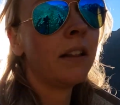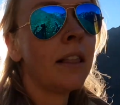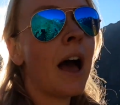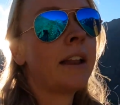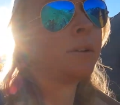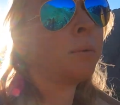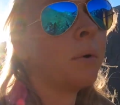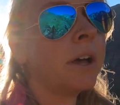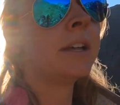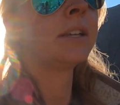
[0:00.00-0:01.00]
lot
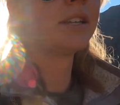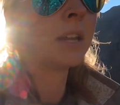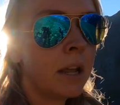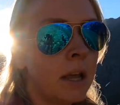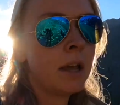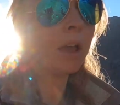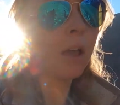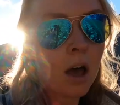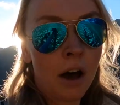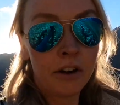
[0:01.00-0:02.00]
was
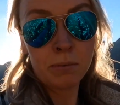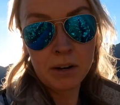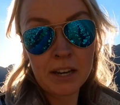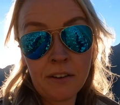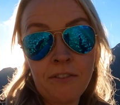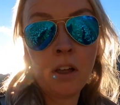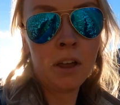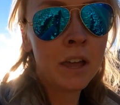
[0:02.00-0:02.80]
100% full,